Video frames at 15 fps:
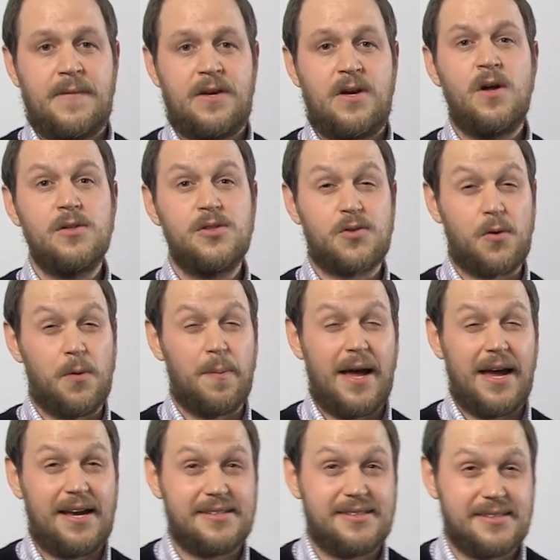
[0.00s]
Cultural
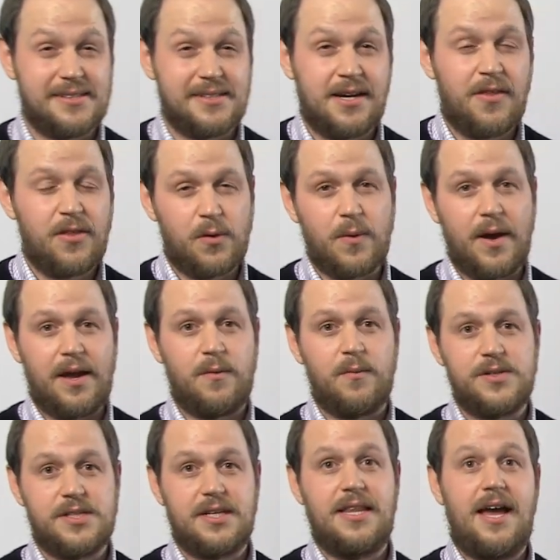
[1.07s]
bias is another way in
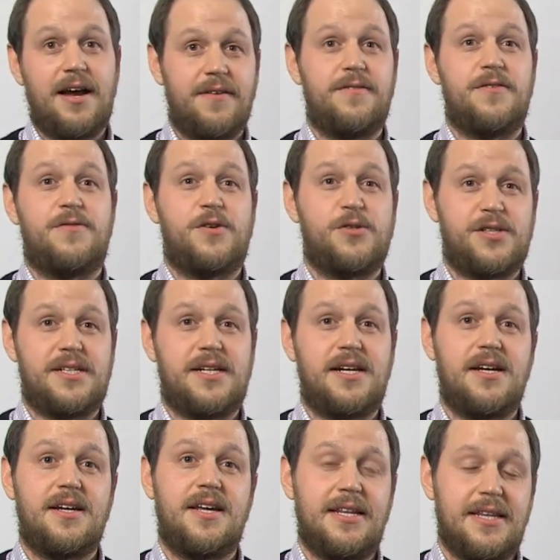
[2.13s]
which a lack of
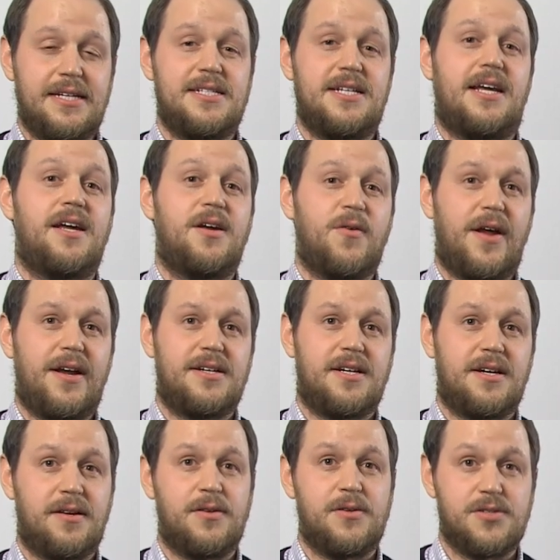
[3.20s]
diversity can lead to incorrect
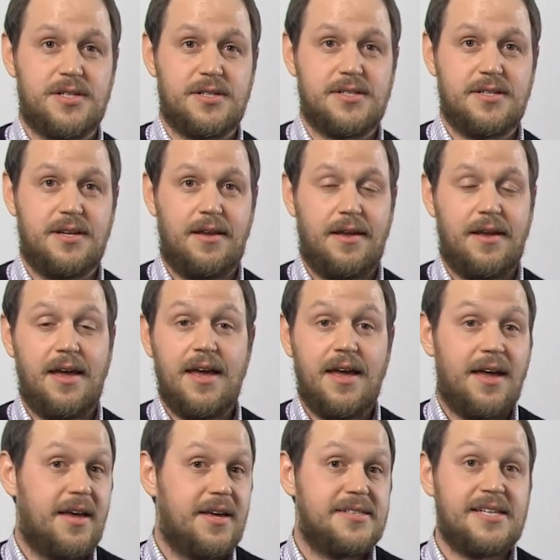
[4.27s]
conclusions.
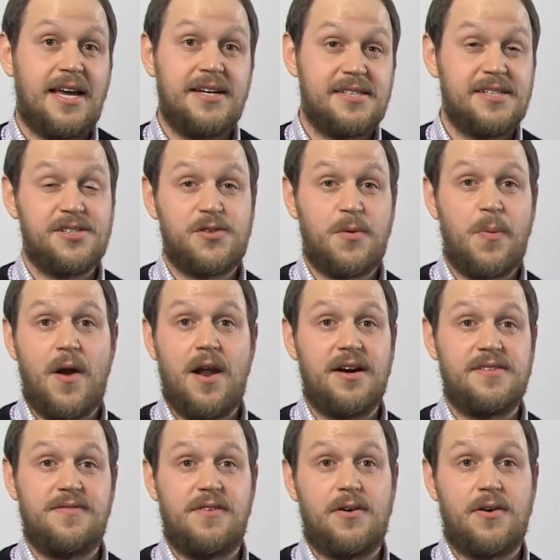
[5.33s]
Scientists are a
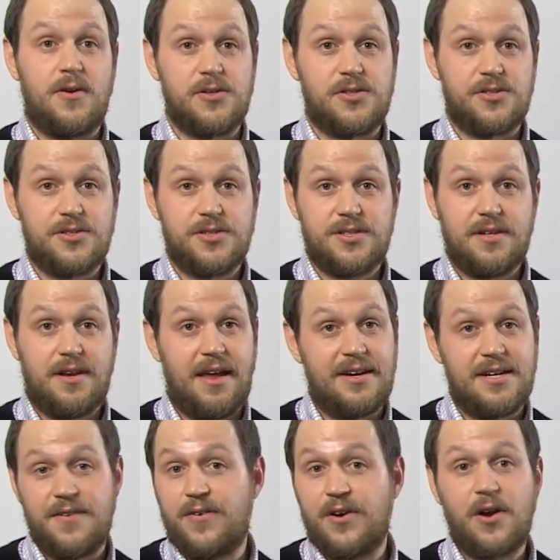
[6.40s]
product of their cultures, and
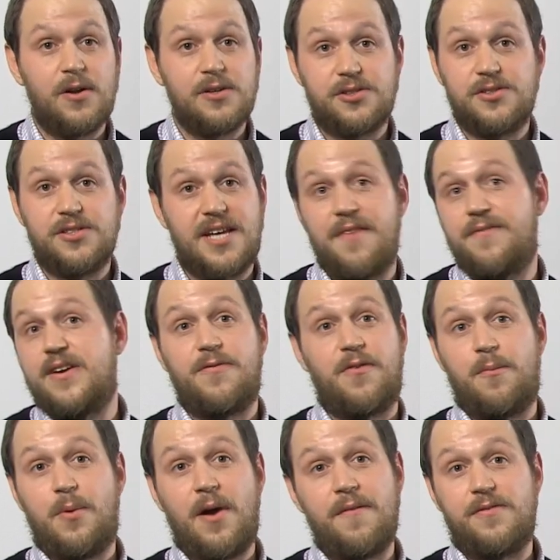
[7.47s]
different cultures have
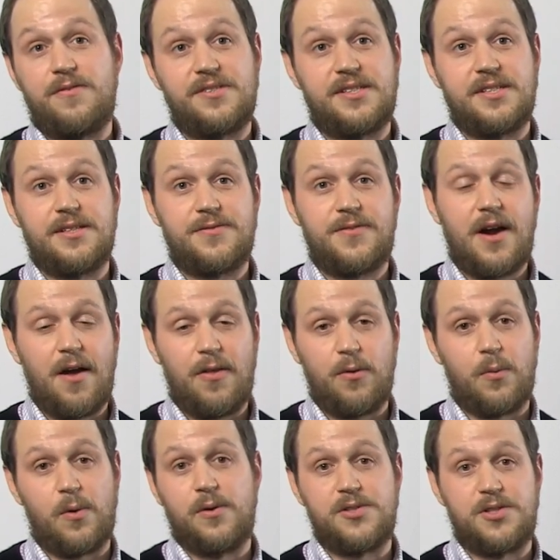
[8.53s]
different preferences for how the
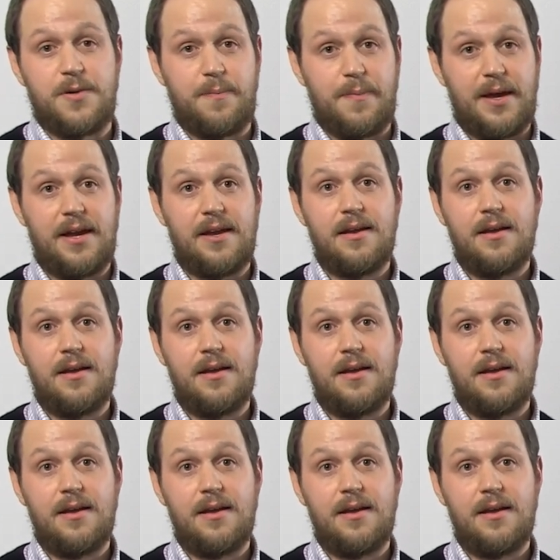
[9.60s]
world should be.